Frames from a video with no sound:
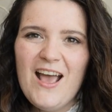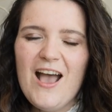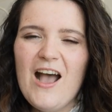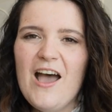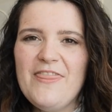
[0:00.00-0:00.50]

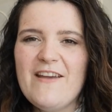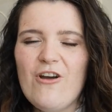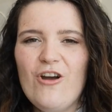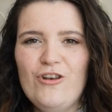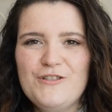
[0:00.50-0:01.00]
There
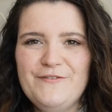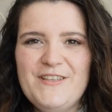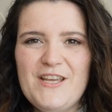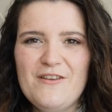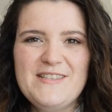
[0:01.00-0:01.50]
are lots of
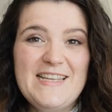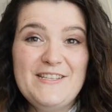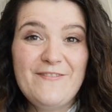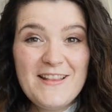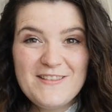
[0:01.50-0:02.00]
videos in
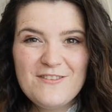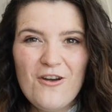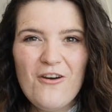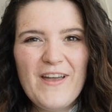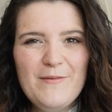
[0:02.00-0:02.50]
defense
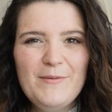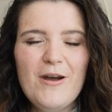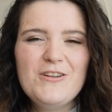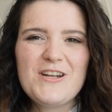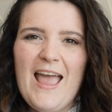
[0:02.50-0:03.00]
of Amy
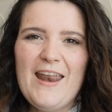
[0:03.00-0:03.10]
March,